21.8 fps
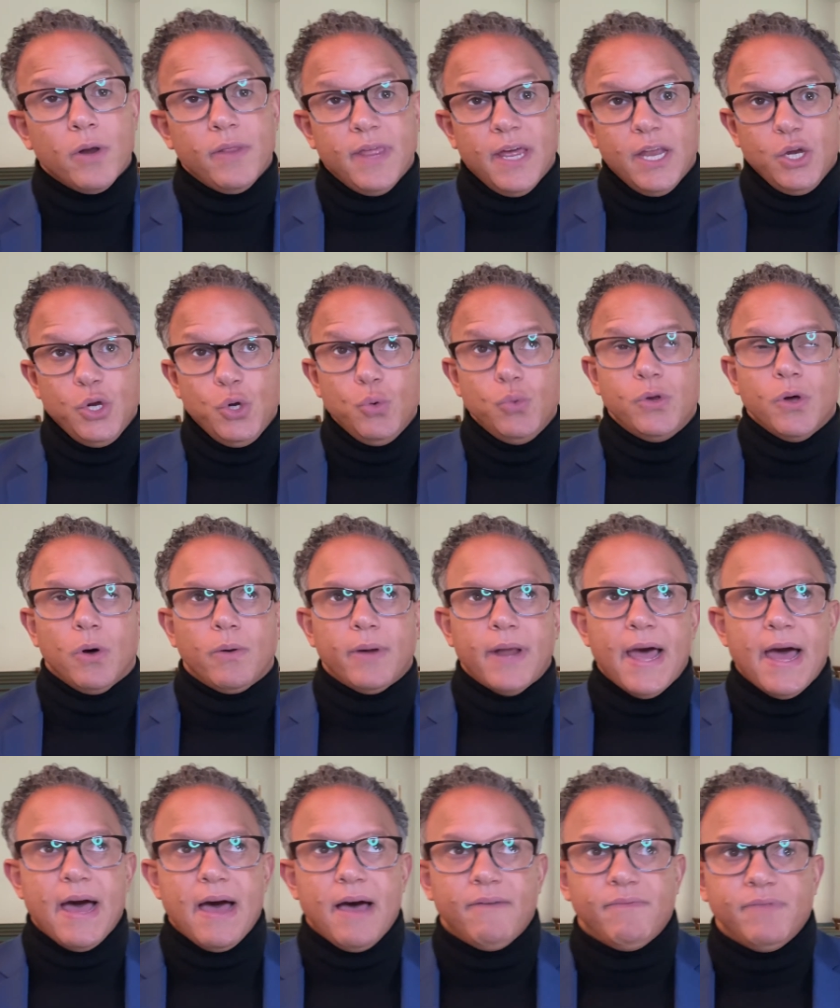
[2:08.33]
that you don't
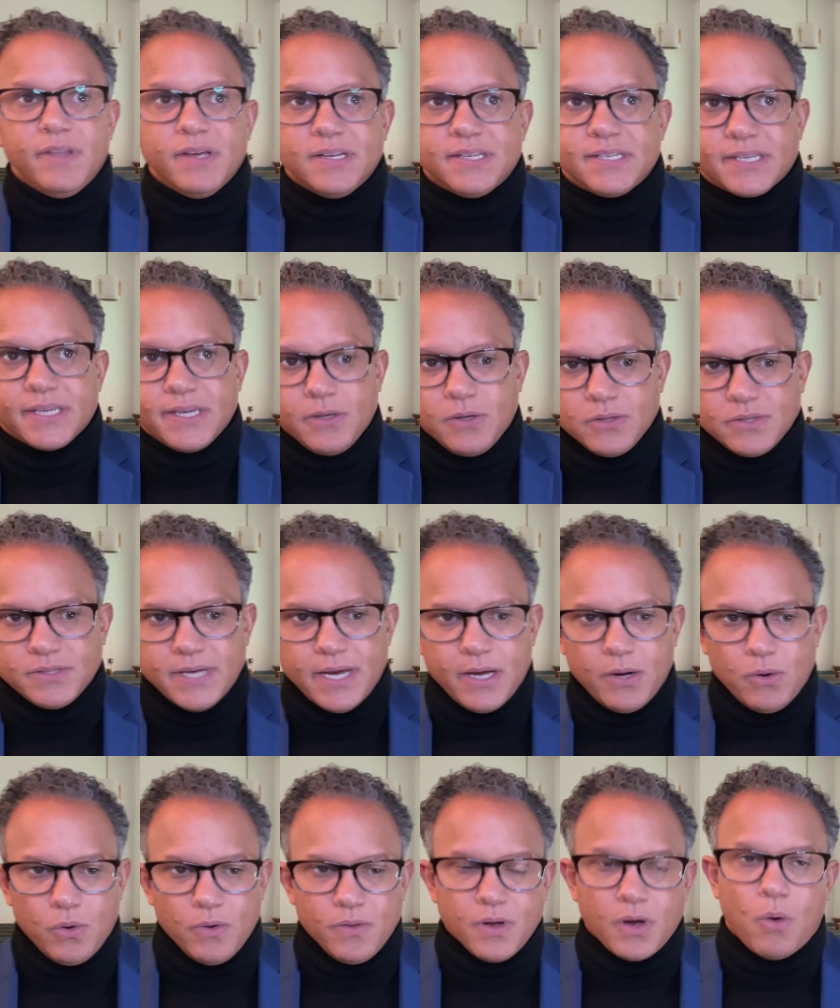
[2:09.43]
have the skill set
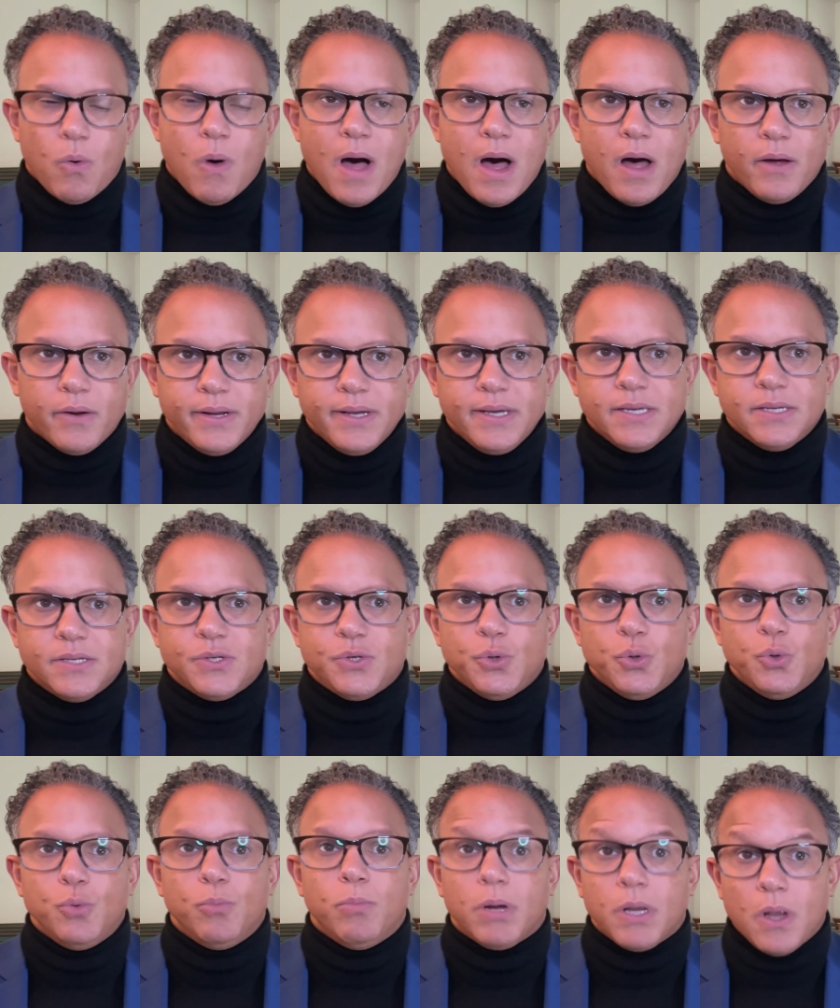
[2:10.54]
or the qualities to
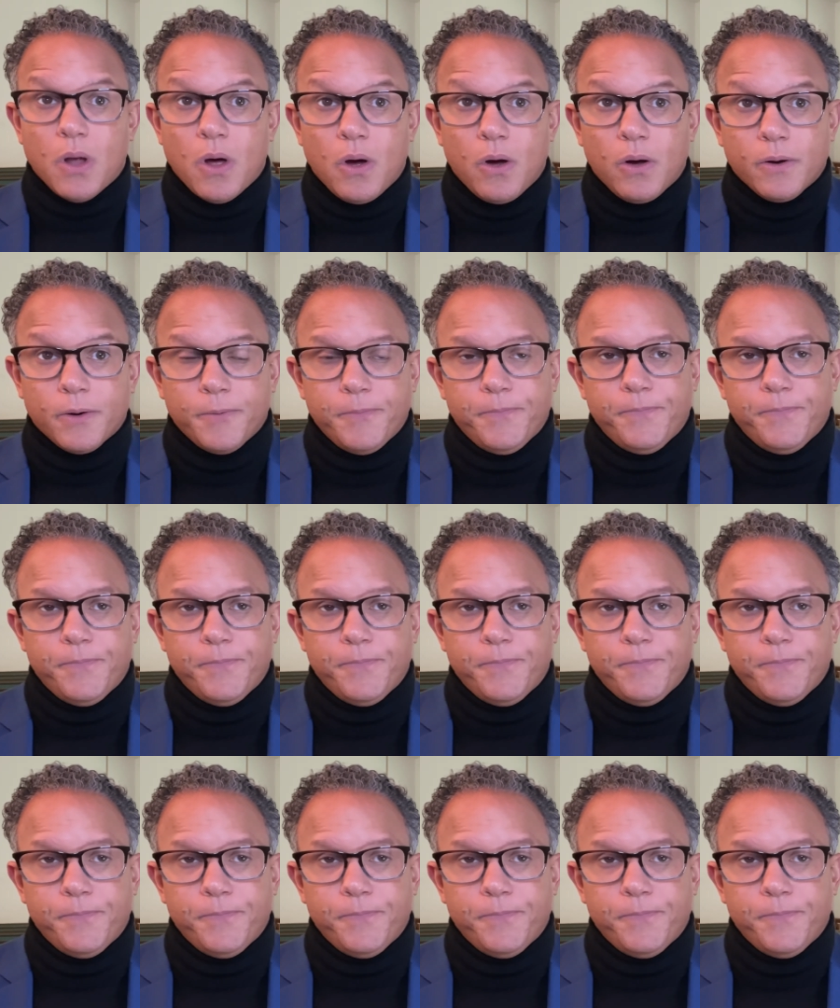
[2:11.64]
belong.